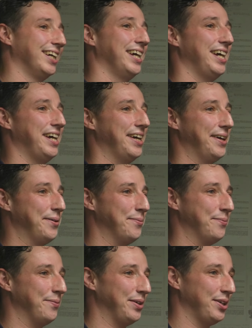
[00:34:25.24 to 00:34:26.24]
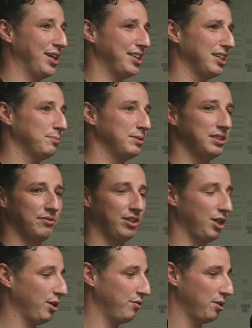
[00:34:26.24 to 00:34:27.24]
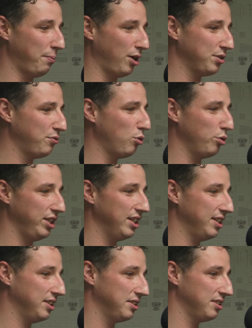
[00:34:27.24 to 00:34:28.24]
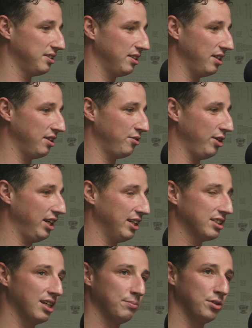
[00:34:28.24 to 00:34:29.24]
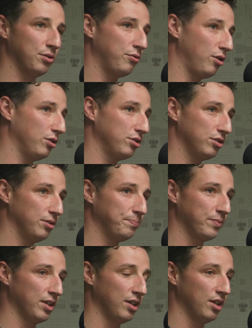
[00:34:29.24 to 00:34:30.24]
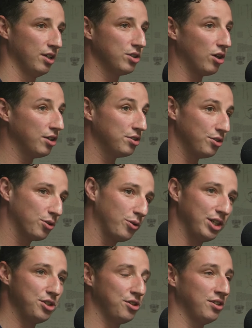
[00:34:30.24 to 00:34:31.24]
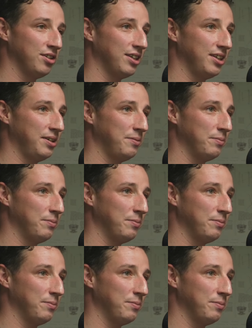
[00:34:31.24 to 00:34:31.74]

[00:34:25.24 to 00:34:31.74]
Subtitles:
I think specifically over the past 4 years, it really has come to the fold. So to answer your question, I